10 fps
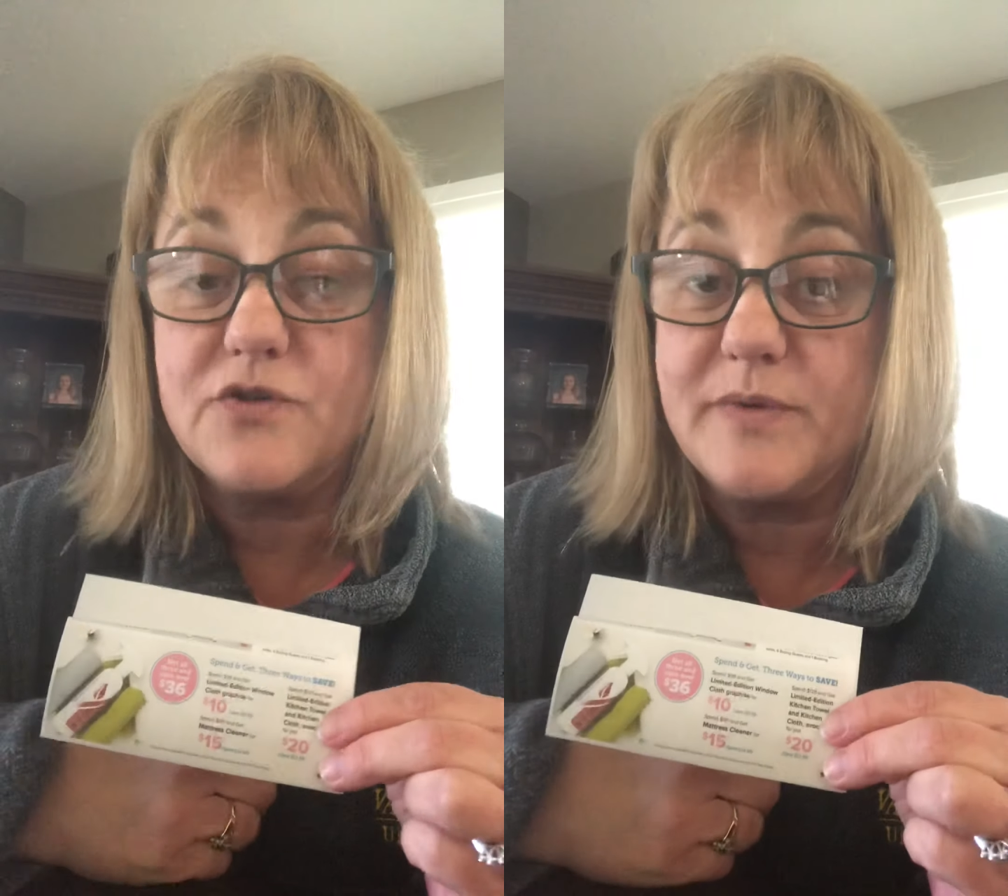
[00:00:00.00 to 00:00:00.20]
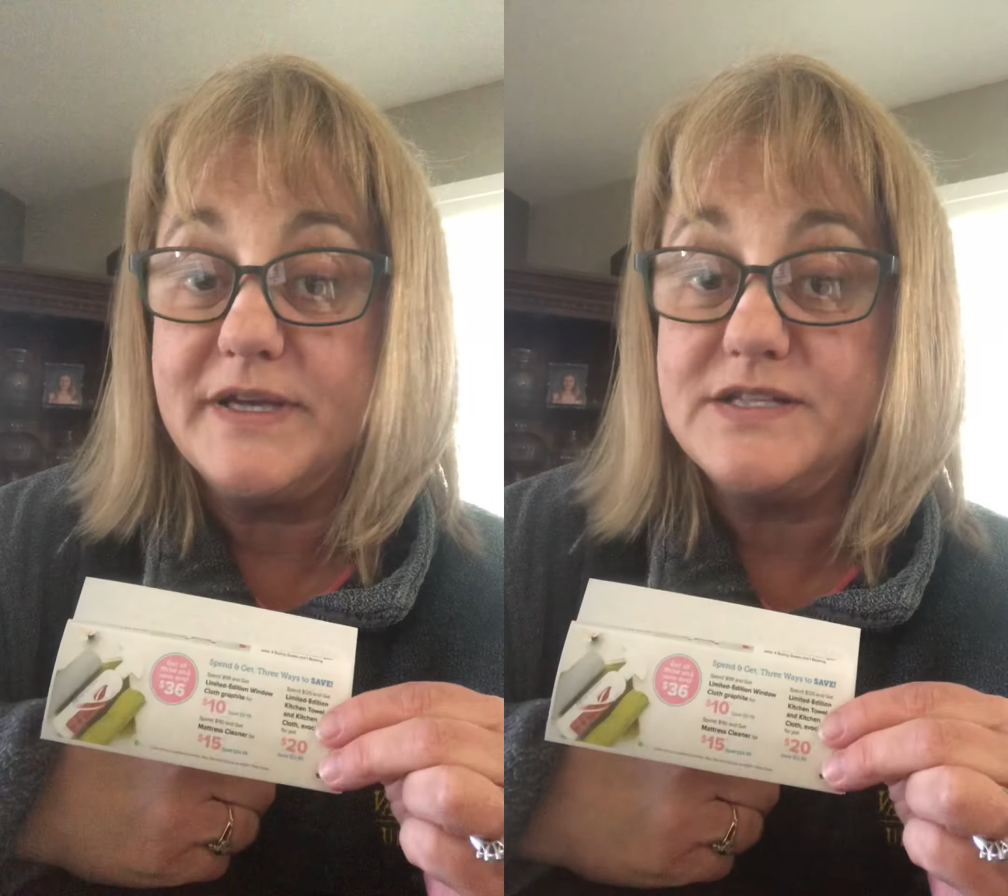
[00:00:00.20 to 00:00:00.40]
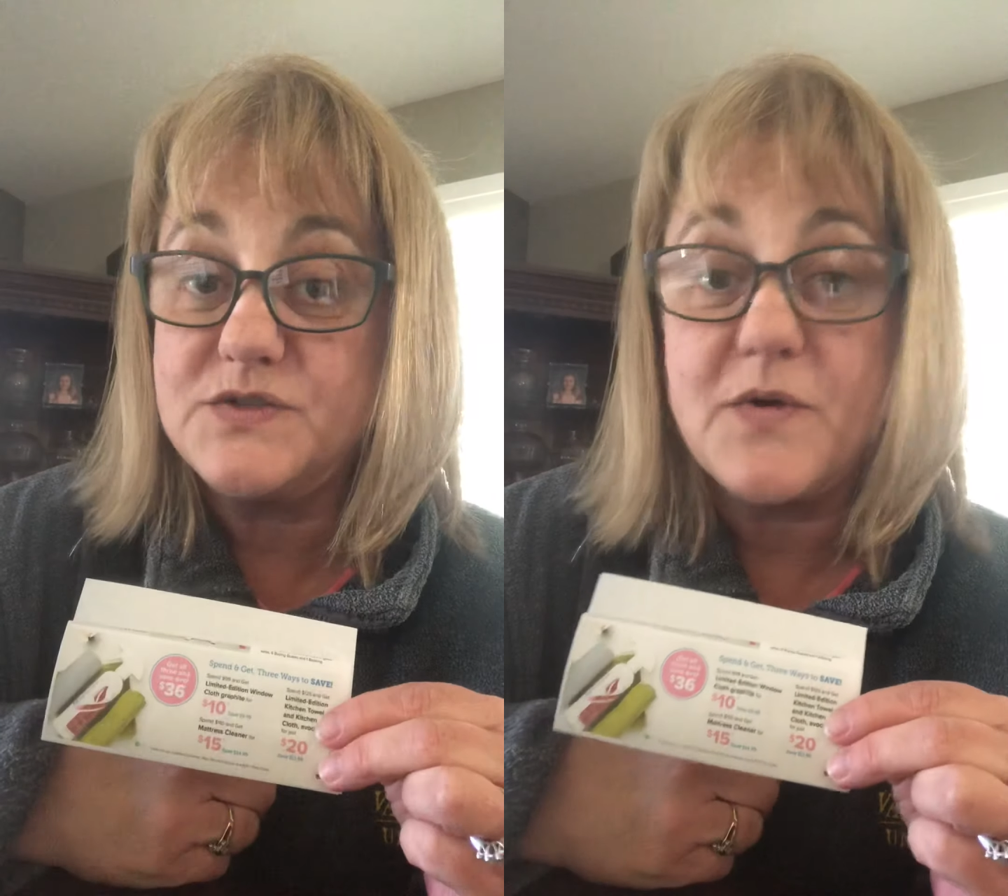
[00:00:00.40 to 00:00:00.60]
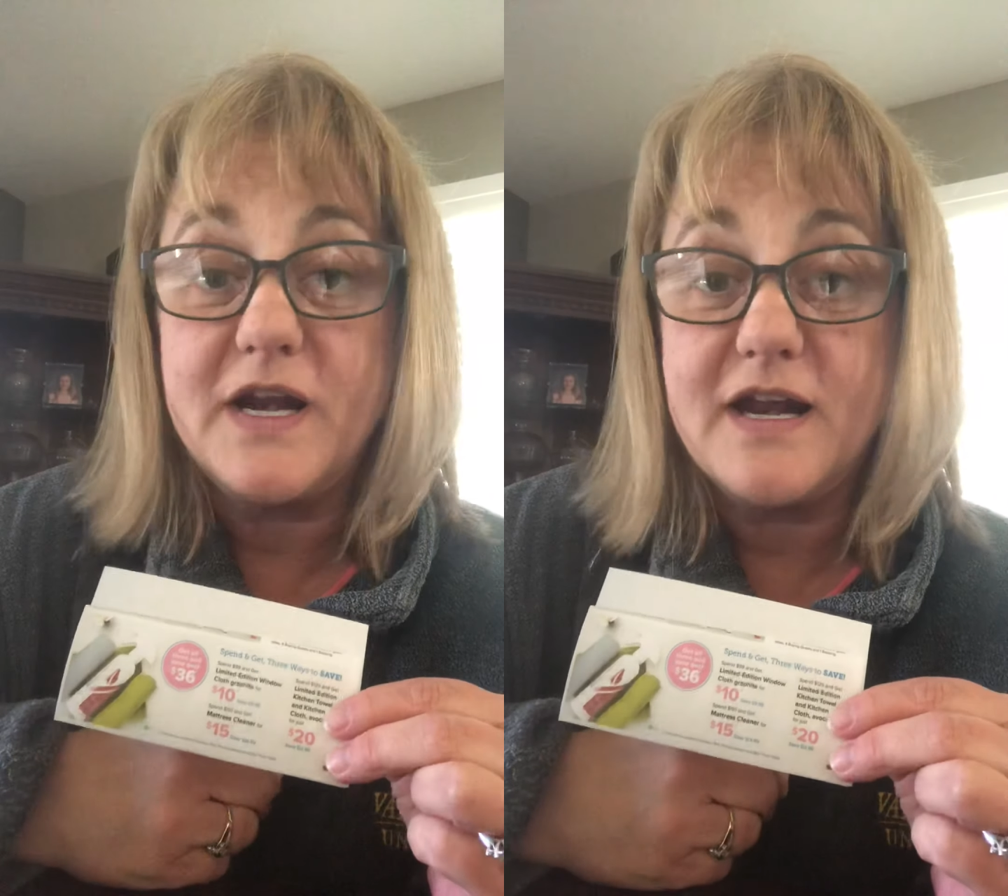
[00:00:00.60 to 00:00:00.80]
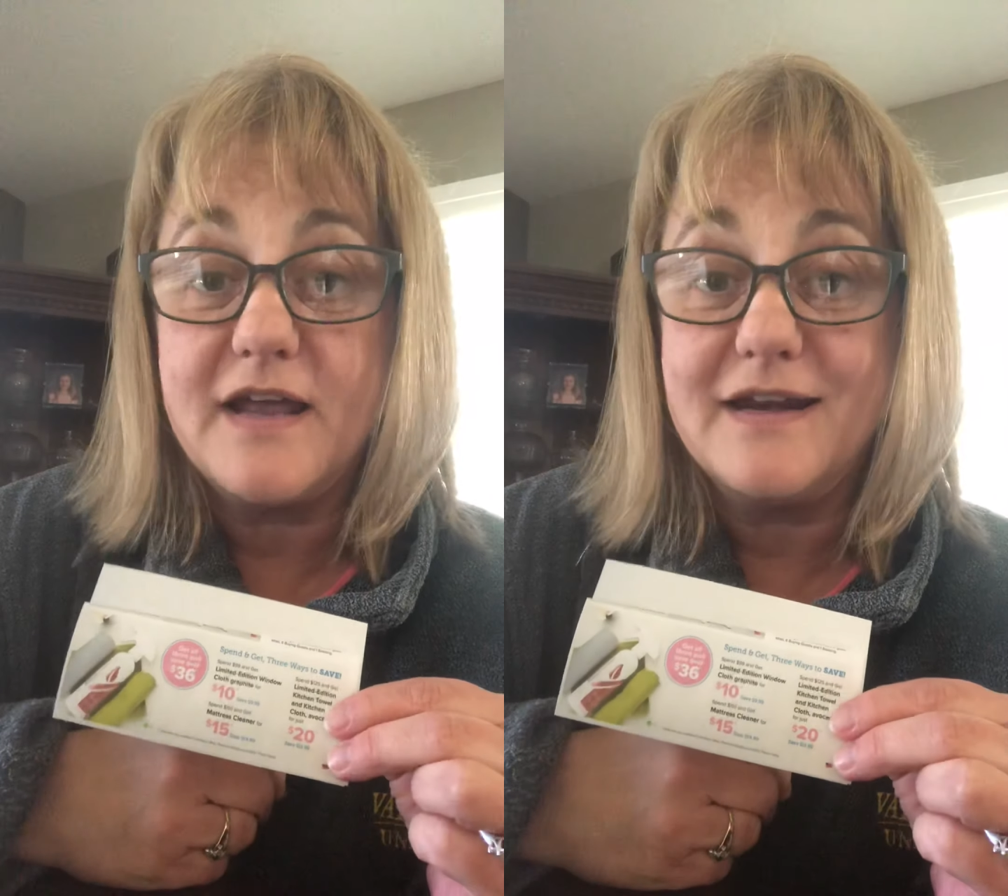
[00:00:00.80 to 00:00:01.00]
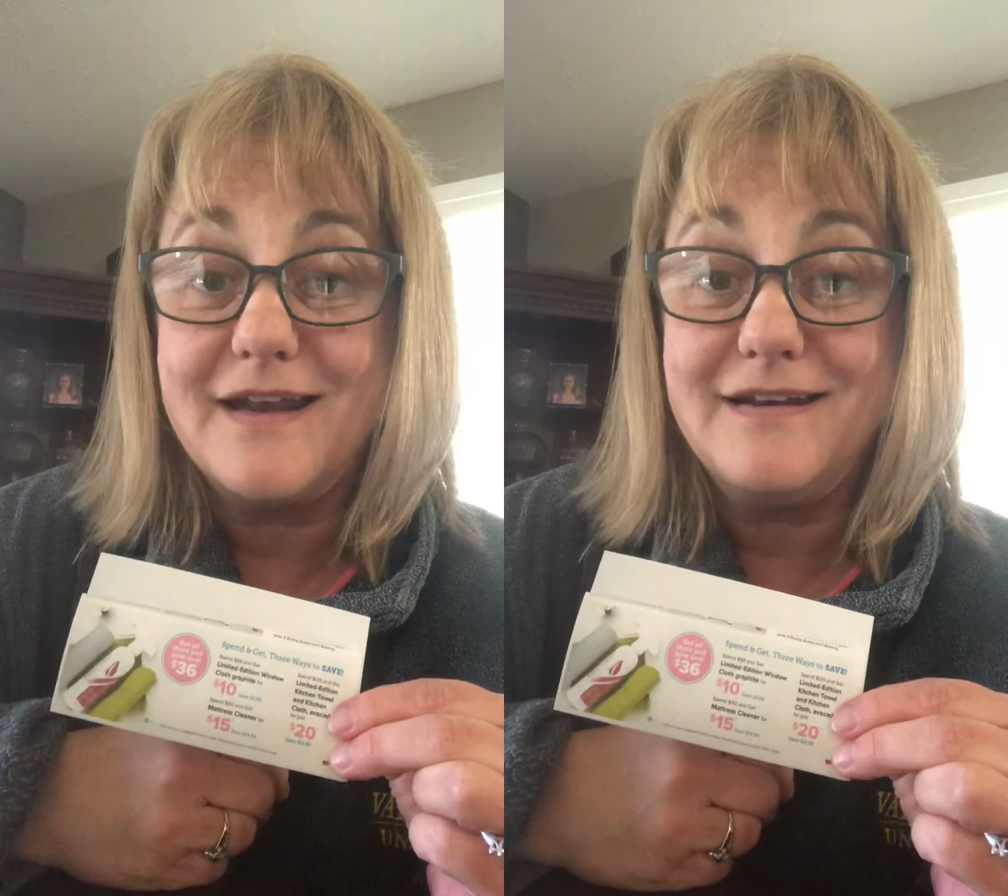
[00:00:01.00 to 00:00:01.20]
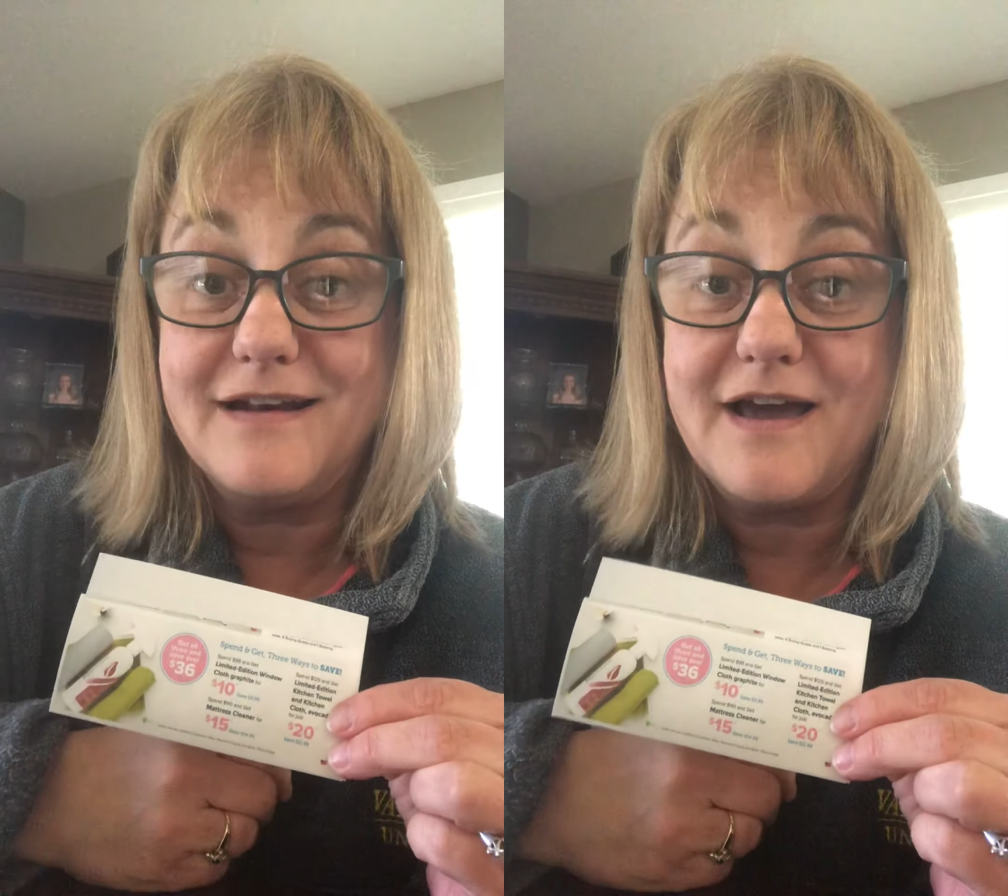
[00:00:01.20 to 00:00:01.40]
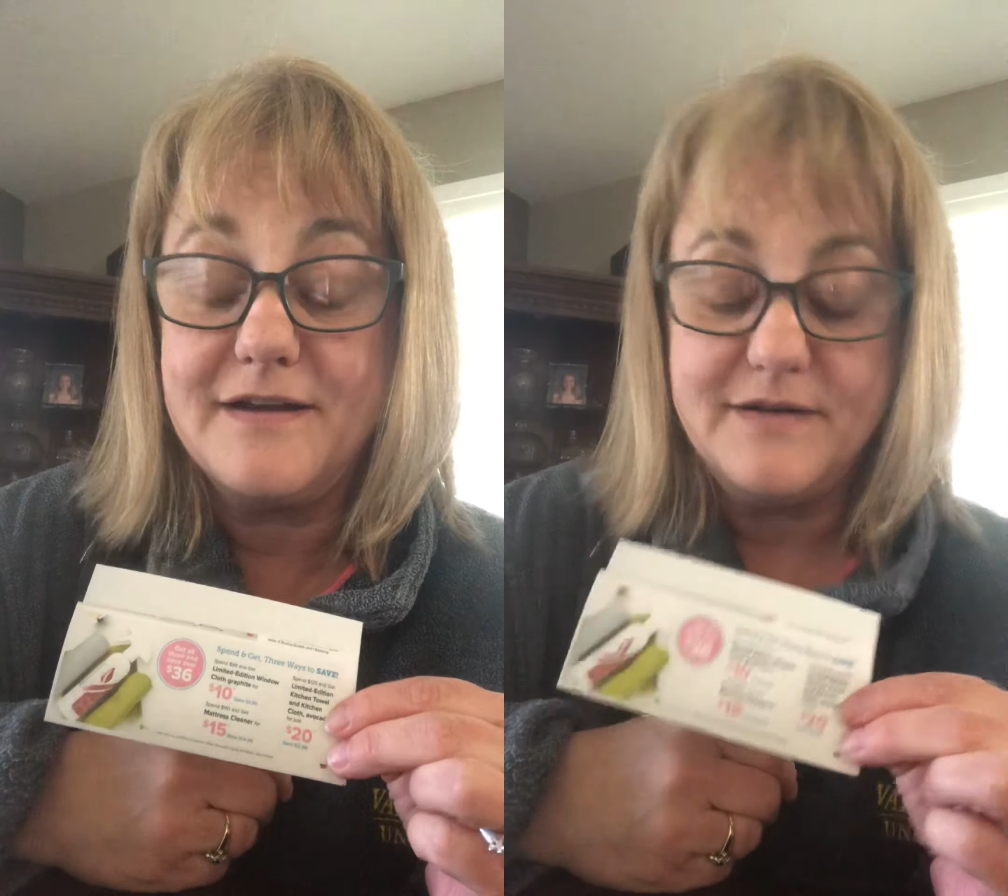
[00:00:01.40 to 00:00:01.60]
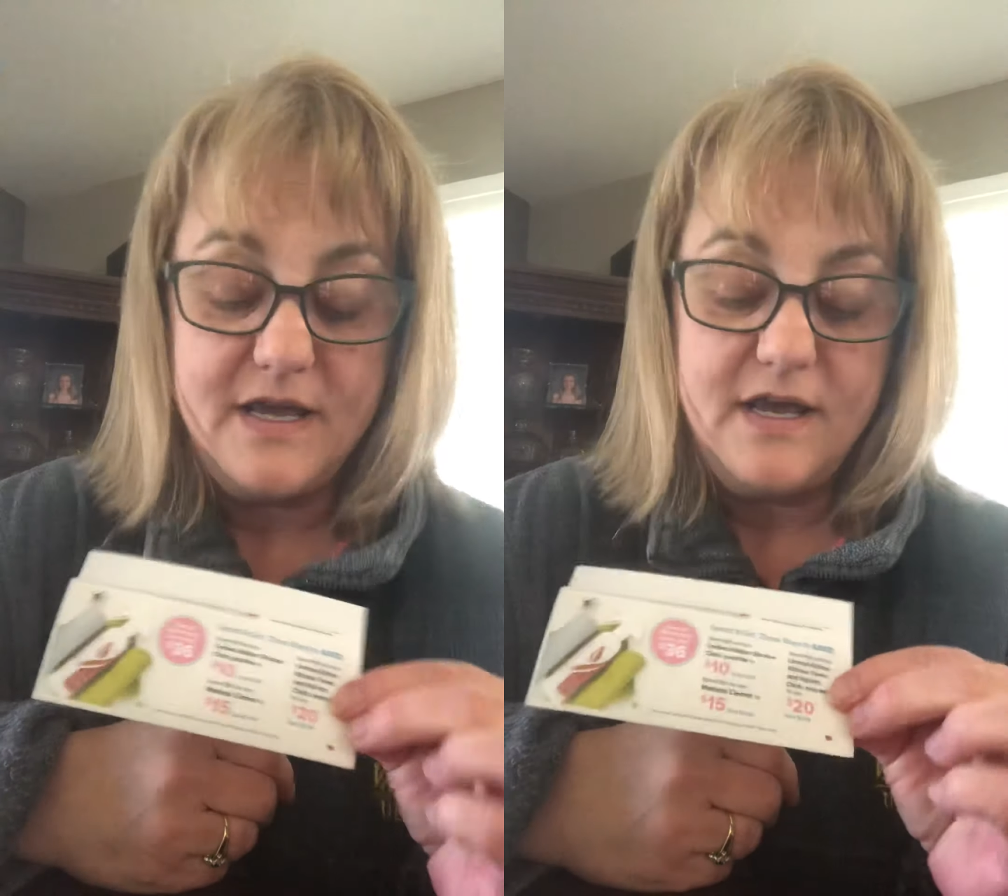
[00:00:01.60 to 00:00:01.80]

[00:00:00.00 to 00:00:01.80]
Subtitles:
Normally it's $29.99.